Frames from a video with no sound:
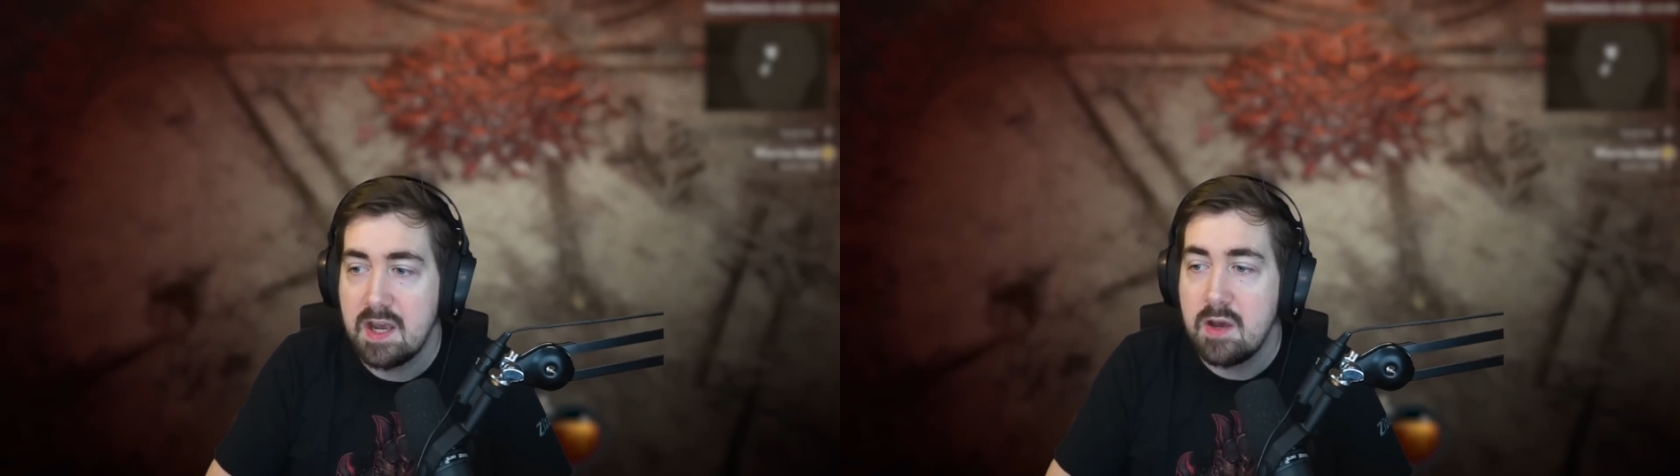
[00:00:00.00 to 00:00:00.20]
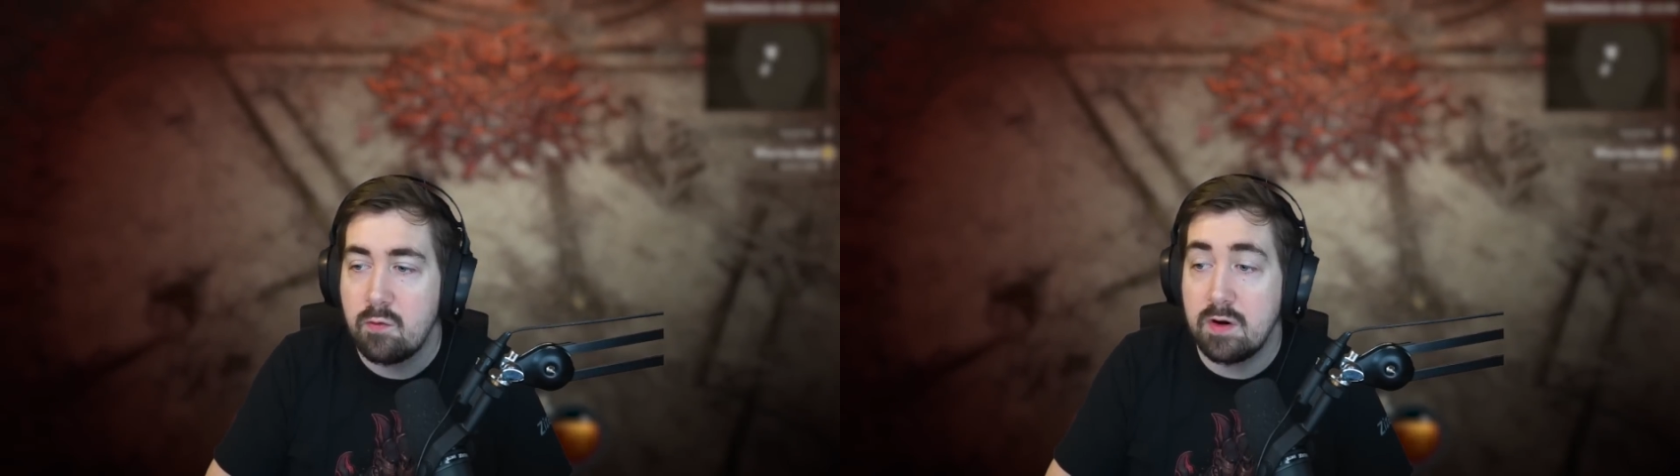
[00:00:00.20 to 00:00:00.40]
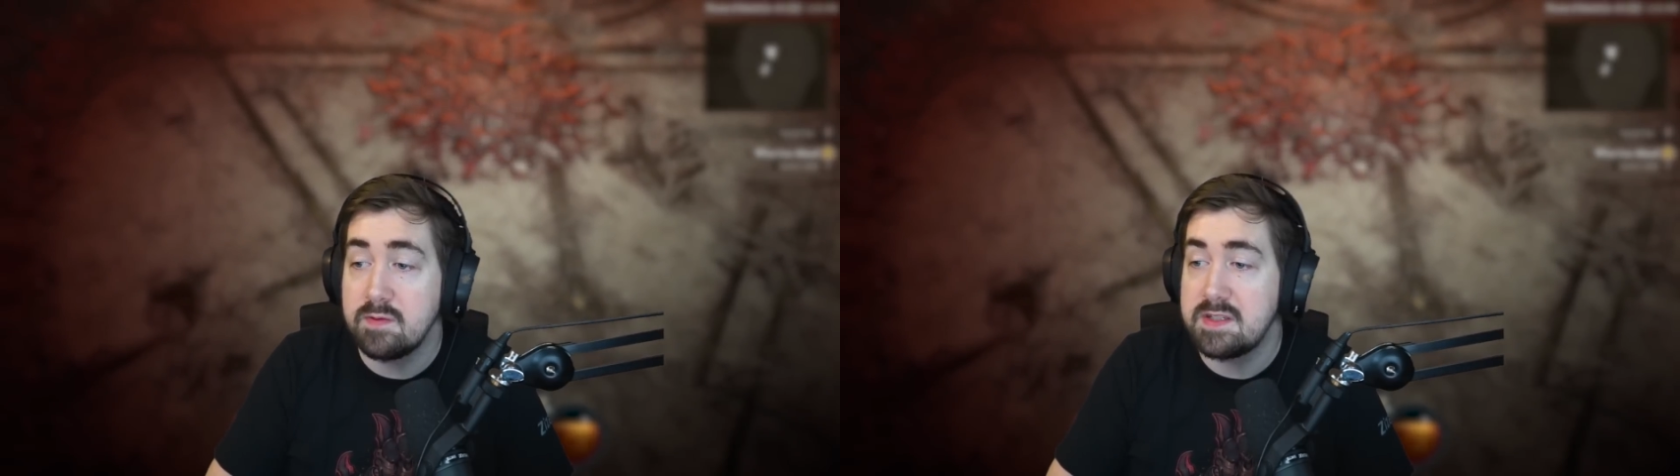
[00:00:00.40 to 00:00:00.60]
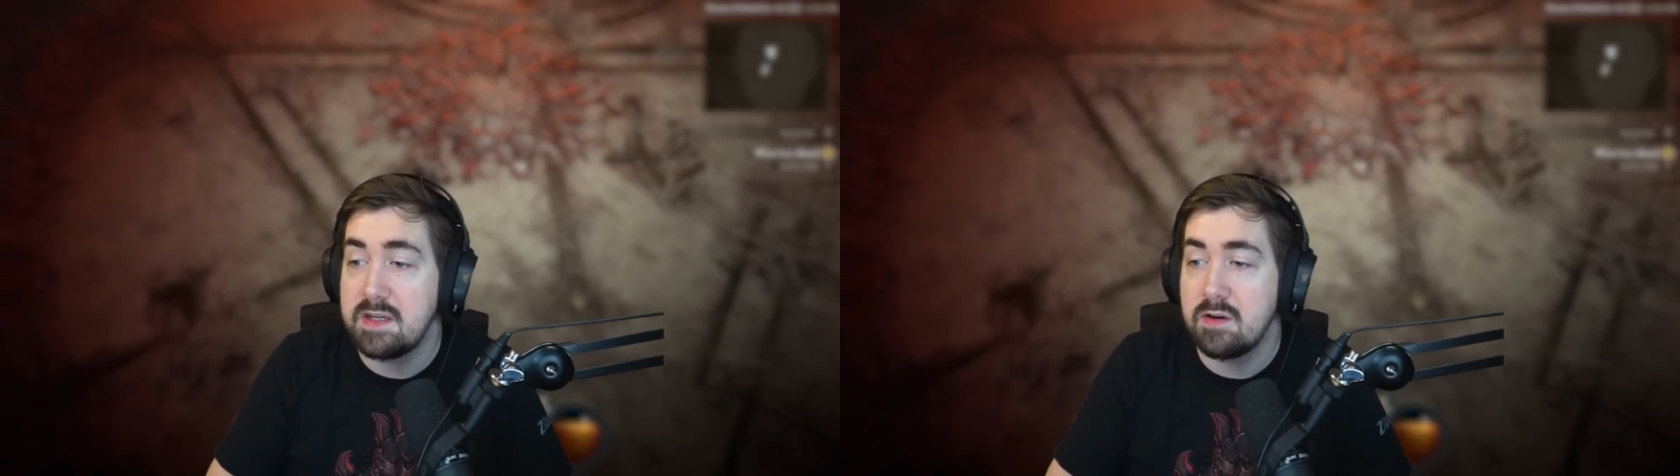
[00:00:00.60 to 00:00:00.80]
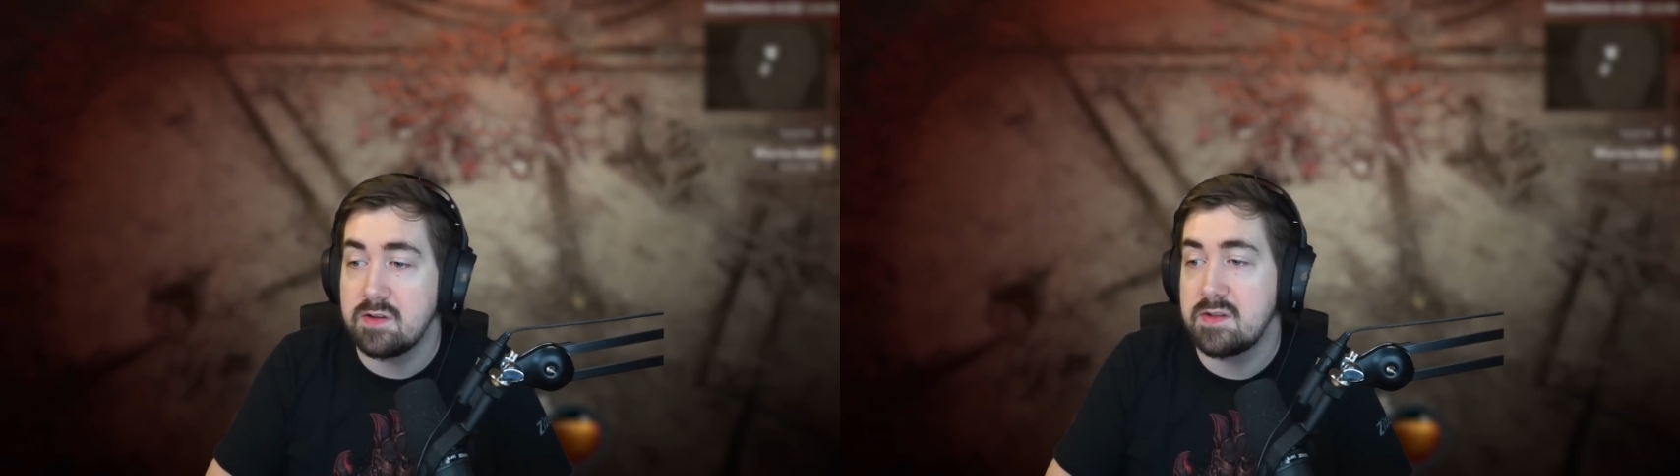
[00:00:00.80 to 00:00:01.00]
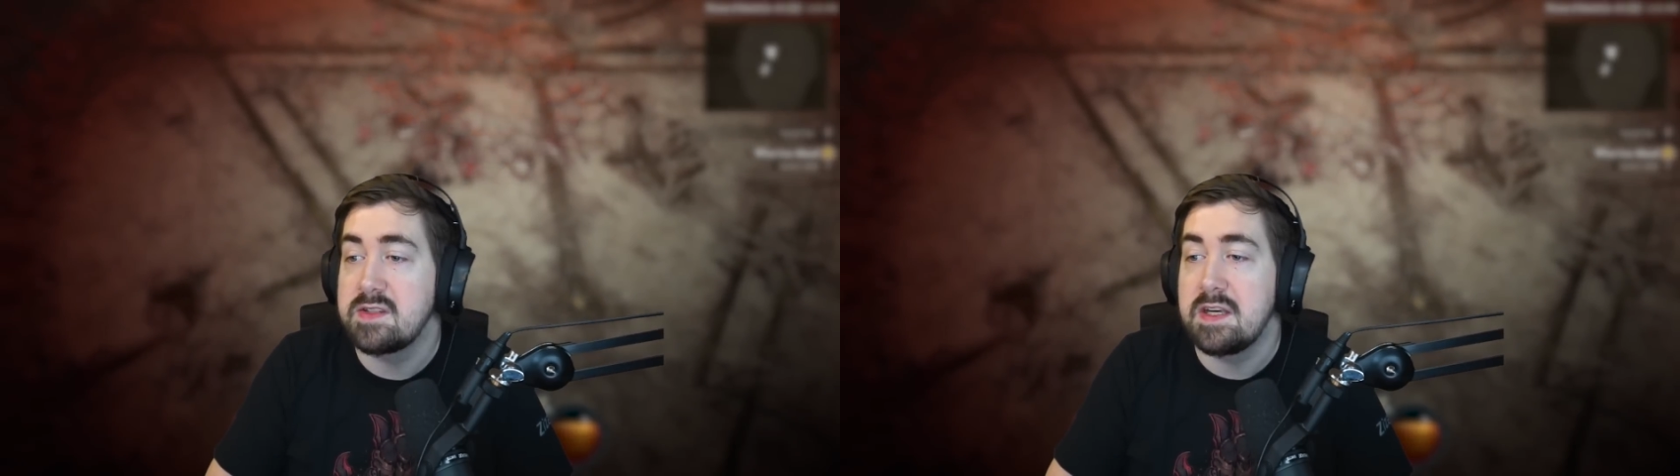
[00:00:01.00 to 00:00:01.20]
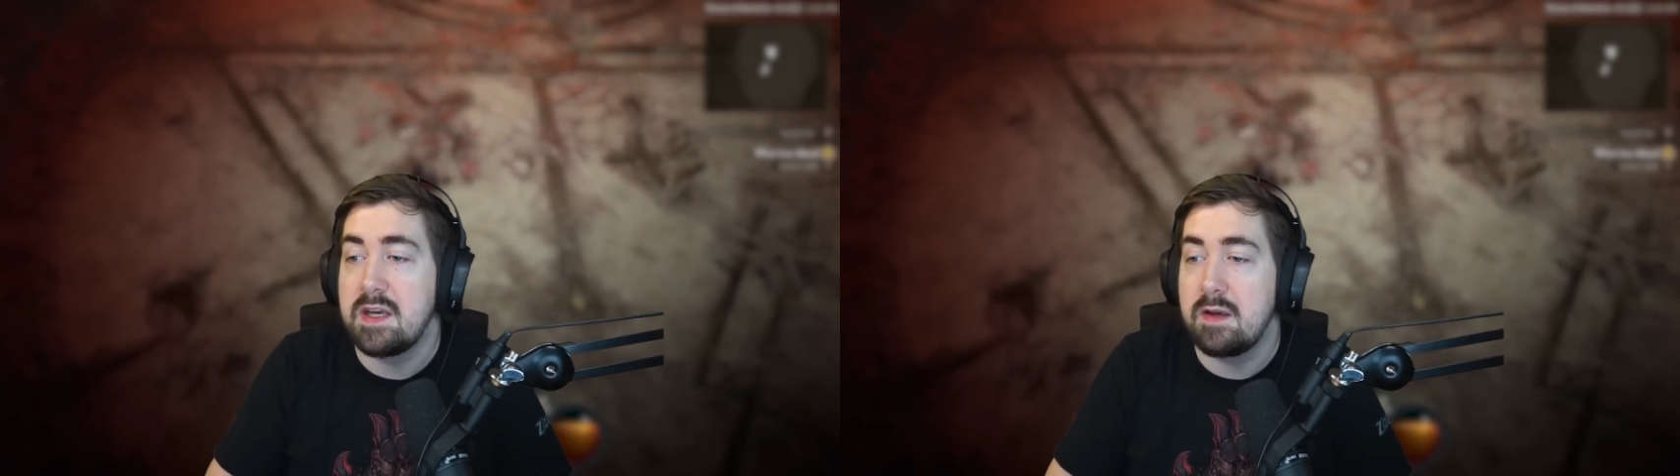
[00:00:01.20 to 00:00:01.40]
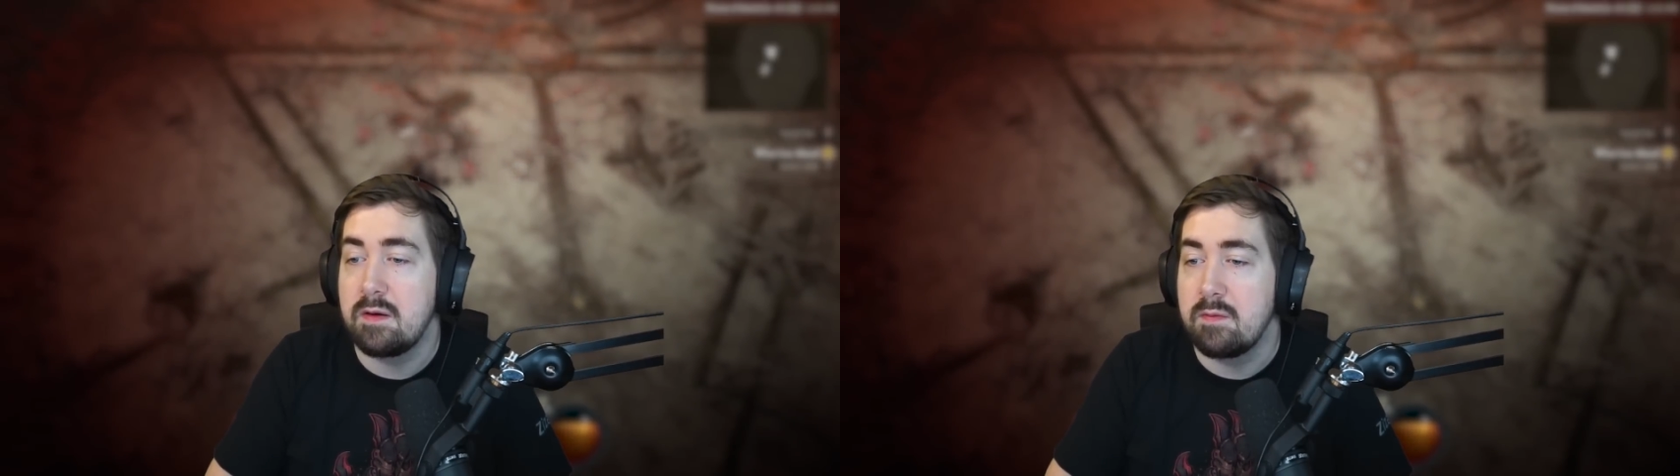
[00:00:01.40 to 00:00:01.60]
We're obviously also
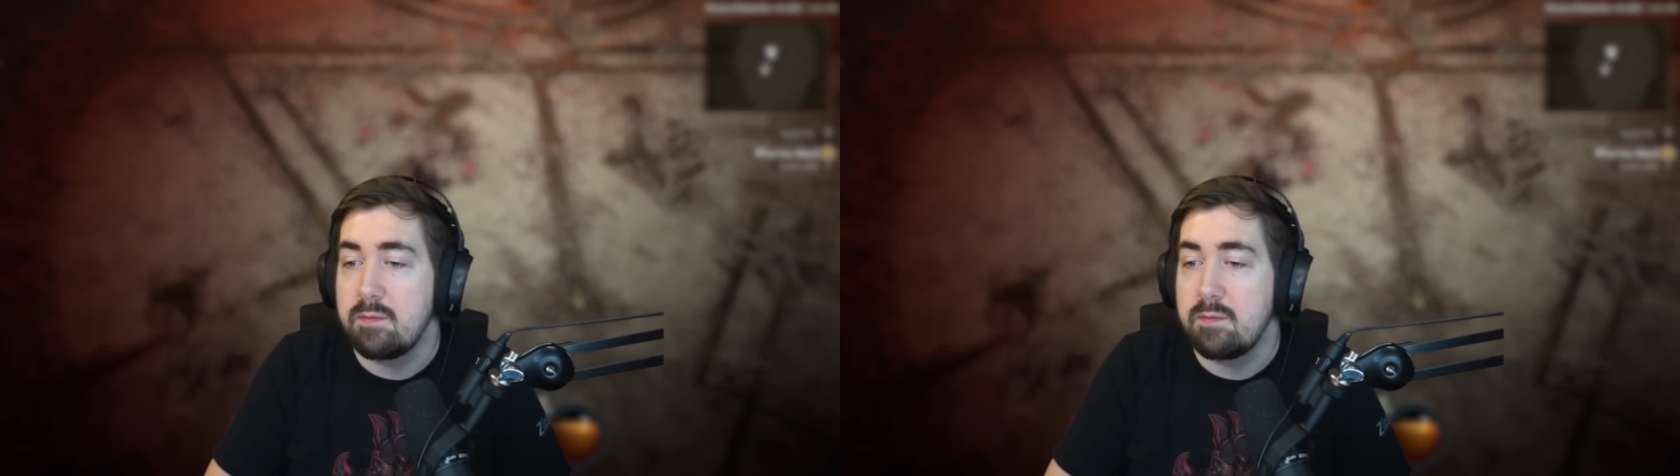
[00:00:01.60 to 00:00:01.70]
seeing,